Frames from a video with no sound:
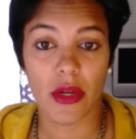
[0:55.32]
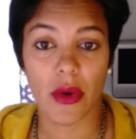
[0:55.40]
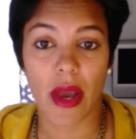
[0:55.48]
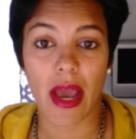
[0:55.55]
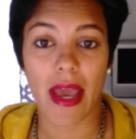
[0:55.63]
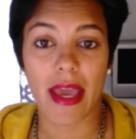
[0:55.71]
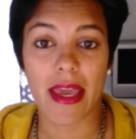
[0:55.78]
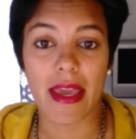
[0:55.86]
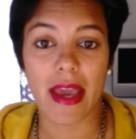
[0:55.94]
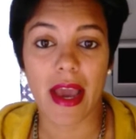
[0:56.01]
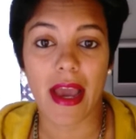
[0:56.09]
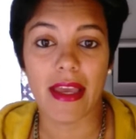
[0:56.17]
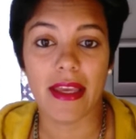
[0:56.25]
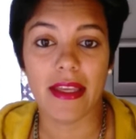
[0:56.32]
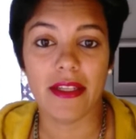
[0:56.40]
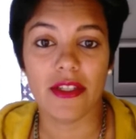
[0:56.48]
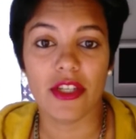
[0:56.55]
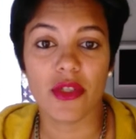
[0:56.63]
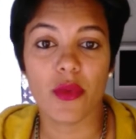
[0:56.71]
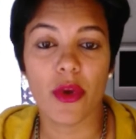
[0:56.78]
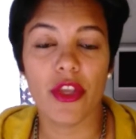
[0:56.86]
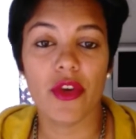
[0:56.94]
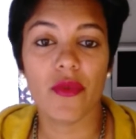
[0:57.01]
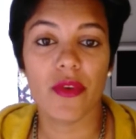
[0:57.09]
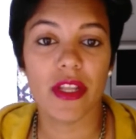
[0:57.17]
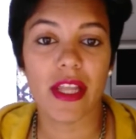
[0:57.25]
I just want you
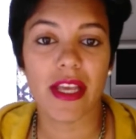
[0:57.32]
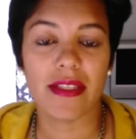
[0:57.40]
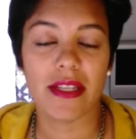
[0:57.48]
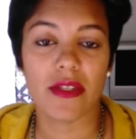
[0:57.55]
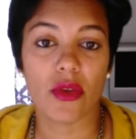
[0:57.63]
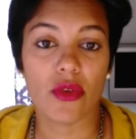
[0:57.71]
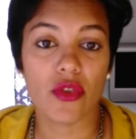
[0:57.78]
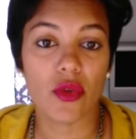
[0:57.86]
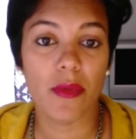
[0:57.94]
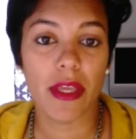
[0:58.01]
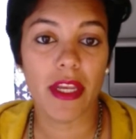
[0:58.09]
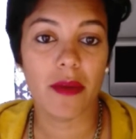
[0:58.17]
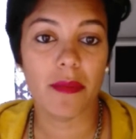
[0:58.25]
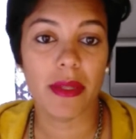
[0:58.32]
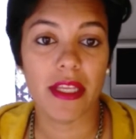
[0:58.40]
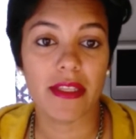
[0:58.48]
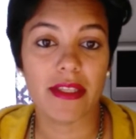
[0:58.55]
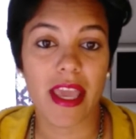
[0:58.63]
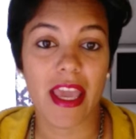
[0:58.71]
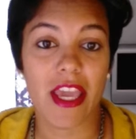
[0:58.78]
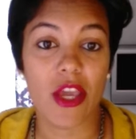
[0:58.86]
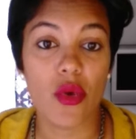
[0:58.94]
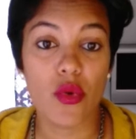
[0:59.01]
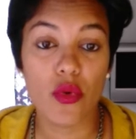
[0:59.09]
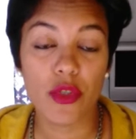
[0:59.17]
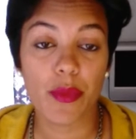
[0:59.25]
to realize that social media plays a
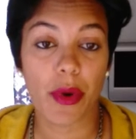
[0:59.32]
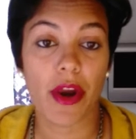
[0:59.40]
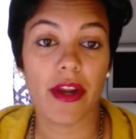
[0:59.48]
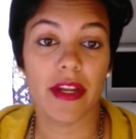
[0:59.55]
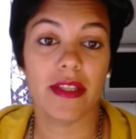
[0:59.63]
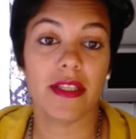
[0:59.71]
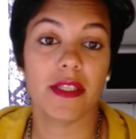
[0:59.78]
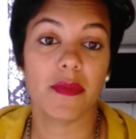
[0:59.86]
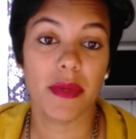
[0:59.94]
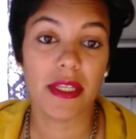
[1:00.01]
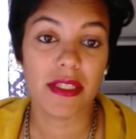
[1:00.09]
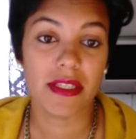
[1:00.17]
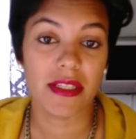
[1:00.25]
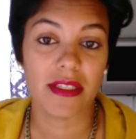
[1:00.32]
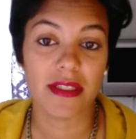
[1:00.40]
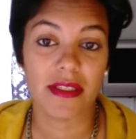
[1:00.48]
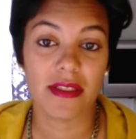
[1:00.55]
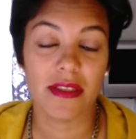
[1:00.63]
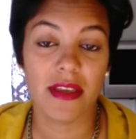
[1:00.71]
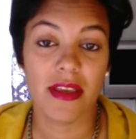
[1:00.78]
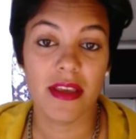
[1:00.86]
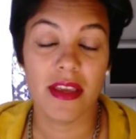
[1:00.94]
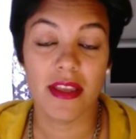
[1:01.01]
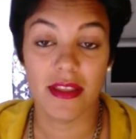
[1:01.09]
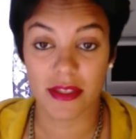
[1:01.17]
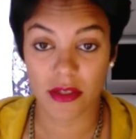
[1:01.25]
huge part in this business,
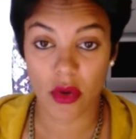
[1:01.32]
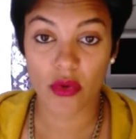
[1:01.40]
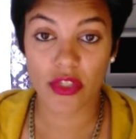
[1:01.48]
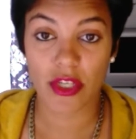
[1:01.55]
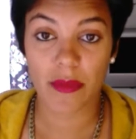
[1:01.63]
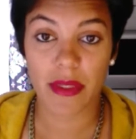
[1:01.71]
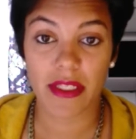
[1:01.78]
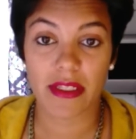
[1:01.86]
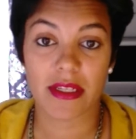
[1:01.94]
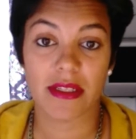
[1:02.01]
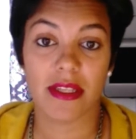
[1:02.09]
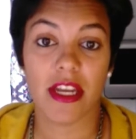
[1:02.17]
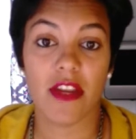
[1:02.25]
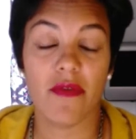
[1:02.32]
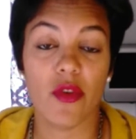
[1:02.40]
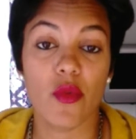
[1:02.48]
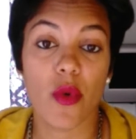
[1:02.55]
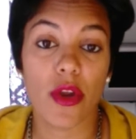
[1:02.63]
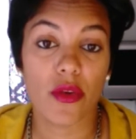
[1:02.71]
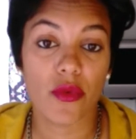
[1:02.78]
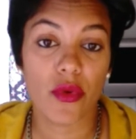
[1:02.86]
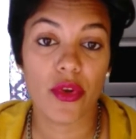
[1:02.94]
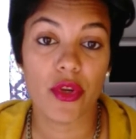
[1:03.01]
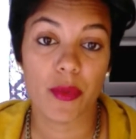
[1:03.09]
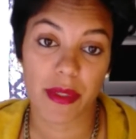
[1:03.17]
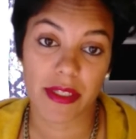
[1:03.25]
in this coaching business. And if you want to grow
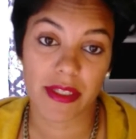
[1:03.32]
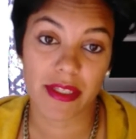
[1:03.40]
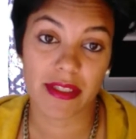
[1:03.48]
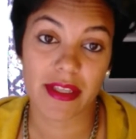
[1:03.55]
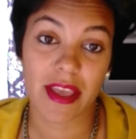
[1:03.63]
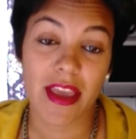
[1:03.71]
your business,